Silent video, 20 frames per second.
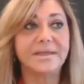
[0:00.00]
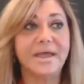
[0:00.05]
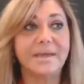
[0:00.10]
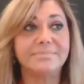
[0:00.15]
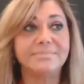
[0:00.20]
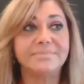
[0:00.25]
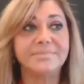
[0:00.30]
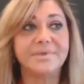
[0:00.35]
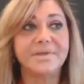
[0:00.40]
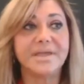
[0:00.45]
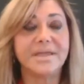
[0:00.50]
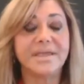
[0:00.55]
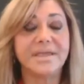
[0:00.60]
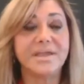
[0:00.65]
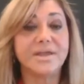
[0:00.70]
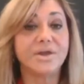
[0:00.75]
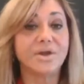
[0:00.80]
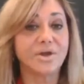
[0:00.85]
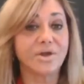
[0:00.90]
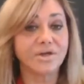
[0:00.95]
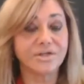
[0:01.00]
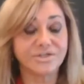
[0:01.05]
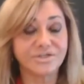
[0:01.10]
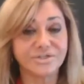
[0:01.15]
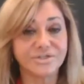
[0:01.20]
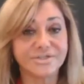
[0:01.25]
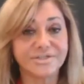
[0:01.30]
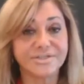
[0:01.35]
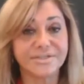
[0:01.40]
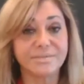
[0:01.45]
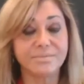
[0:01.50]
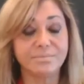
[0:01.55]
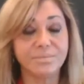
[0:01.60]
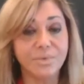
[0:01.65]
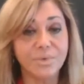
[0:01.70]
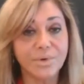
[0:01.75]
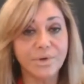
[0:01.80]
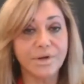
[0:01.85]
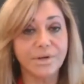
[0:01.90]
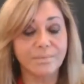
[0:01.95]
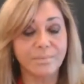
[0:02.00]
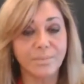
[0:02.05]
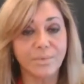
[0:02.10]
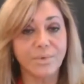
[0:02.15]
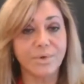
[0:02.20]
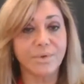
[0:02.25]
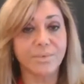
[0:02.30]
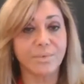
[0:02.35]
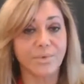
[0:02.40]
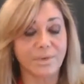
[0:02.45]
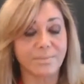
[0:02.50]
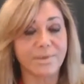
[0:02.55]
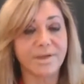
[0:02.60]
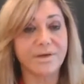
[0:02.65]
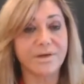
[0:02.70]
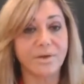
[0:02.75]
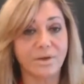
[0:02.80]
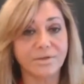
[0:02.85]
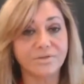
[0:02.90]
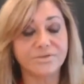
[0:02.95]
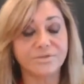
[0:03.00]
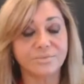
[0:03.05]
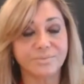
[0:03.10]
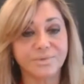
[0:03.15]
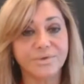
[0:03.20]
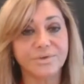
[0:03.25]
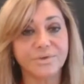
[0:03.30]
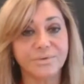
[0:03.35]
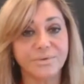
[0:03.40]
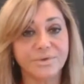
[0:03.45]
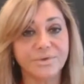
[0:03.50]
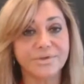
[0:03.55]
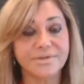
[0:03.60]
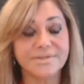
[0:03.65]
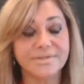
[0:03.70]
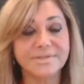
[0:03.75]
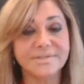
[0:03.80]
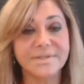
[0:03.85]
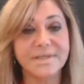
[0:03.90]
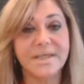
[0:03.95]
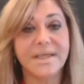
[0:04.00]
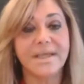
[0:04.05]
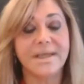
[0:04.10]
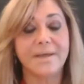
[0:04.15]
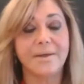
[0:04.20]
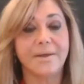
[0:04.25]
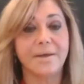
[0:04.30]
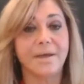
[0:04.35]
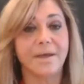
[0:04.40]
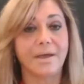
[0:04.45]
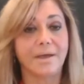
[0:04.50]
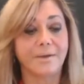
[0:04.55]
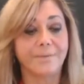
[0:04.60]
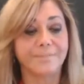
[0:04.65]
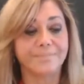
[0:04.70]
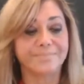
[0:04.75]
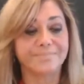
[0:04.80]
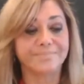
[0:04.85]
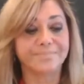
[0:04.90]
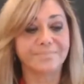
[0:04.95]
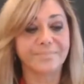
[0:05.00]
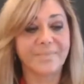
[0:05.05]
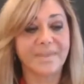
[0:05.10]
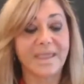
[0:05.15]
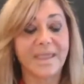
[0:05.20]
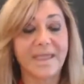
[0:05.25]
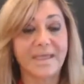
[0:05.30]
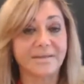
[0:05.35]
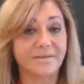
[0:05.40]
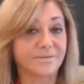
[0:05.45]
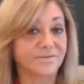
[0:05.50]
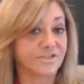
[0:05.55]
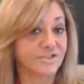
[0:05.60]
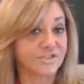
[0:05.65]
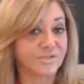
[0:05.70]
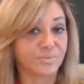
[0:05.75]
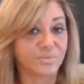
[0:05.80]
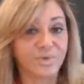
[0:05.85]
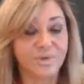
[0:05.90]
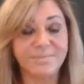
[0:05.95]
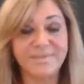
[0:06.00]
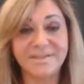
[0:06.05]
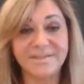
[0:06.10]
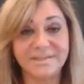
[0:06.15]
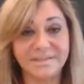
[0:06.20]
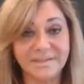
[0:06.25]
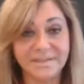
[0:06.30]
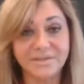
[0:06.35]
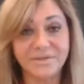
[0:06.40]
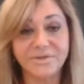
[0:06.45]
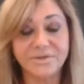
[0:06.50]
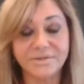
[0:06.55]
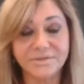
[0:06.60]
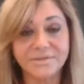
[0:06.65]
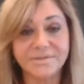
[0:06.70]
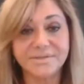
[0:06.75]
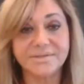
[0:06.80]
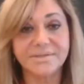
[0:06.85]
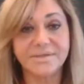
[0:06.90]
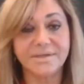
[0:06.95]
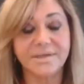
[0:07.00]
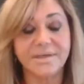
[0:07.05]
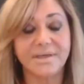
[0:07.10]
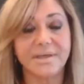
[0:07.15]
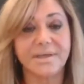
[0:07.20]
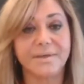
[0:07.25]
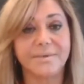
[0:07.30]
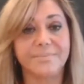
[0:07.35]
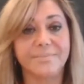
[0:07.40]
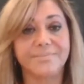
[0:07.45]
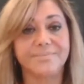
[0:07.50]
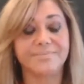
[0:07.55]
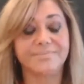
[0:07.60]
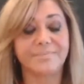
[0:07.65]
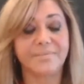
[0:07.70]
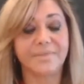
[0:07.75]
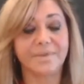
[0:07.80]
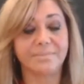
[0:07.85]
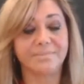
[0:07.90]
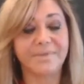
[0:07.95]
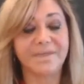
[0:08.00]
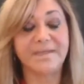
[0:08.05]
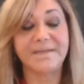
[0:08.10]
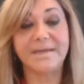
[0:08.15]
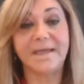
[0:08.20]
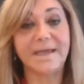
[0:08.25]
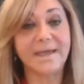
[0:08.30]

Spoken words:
I'm encouraged to see more and more women entrepreneurs and just women leaders being